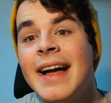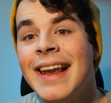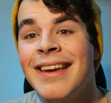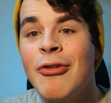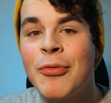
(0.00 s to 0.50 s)

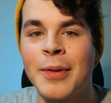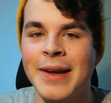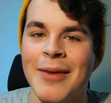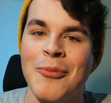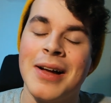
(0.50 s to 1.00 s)
Hello
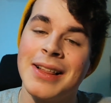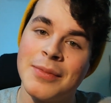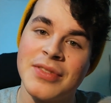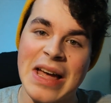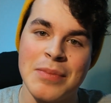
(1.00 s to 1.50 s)
everybody and
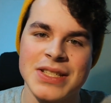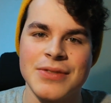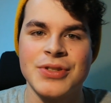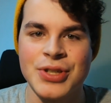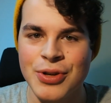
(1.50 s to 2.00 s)
welcome to
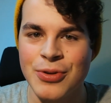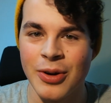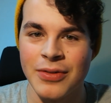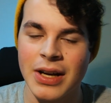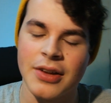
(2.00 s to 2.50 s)
episode 2
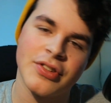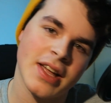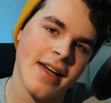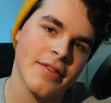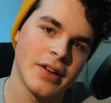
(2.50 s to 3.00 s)
of Clutch the
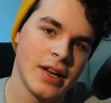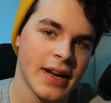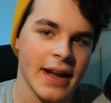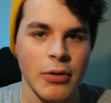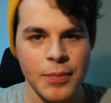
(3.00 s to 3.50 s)
Caffeine.
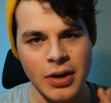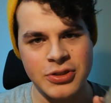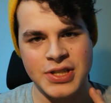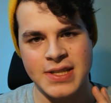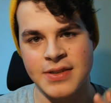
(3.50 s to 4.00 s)
Now
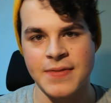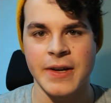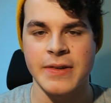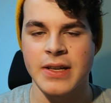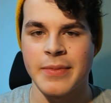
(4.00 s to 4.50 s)
apologies, this
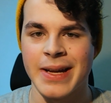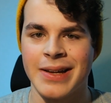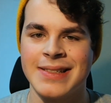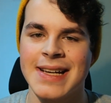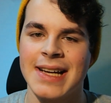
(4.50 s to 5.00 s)
video is going to be
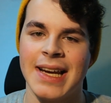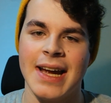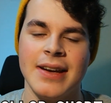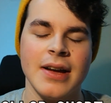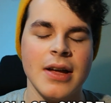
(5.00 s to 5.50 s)
a day
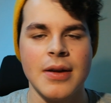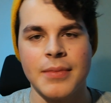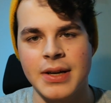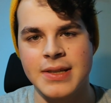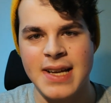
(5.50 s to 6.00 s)
late
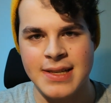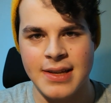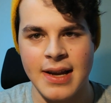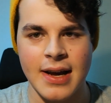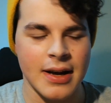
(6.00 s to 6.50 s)
because
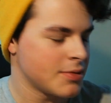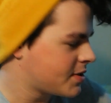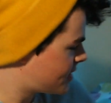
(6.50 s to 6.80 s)
yesterday I was